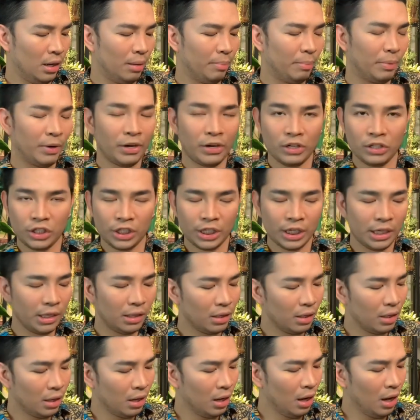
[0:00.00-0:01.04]

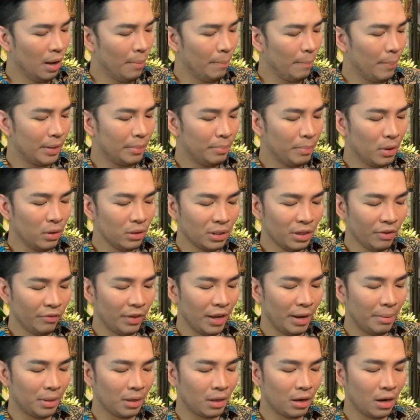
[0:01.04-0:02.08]
Persian, but most of
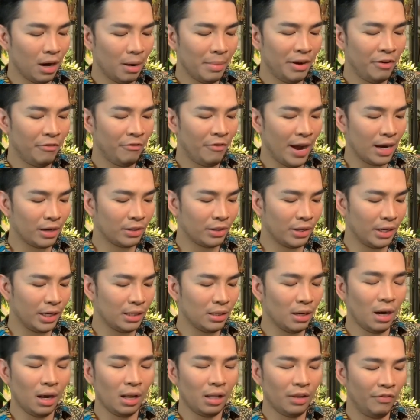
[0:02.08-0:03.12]
them, the common factor is
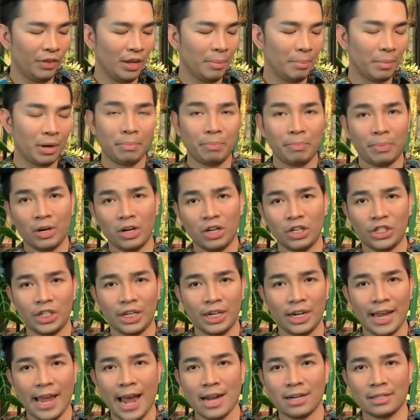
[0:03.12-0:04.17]
all of them are
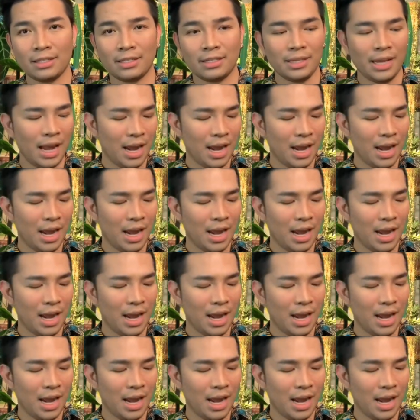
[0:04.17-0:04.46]
Persian cats.